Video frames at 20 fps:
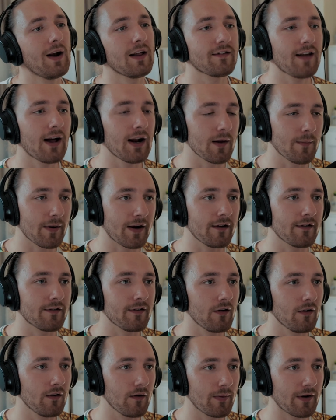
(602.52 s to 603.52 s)
exactly,
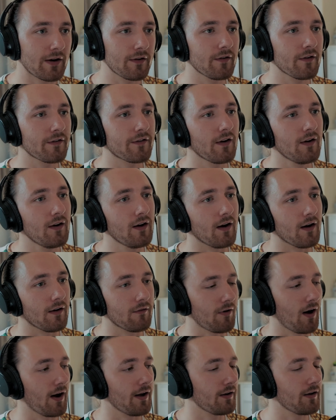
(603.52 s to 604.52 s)
because also, look,
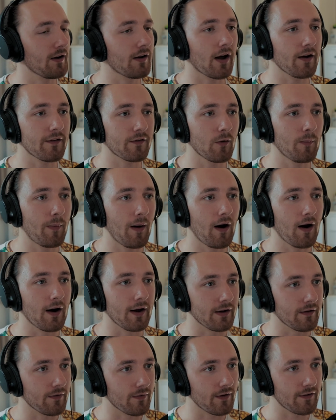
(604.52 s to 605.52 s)
right, you get to a
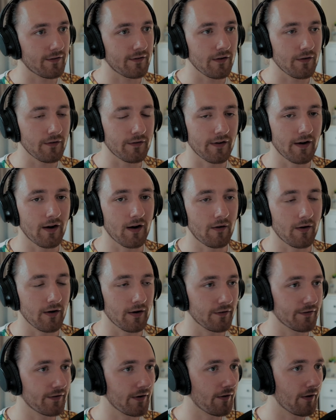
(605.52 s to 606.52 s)
party, these two
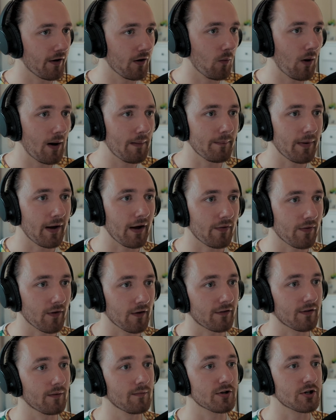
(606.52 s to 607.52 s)
scenarios. Scenario one being
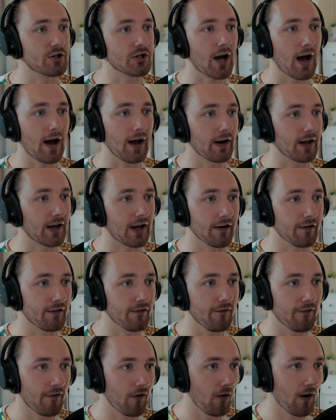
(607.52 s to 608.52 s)
that someone shat in a
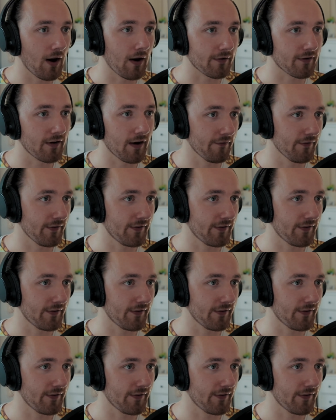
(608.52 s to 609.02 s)
kitchen floor outside of a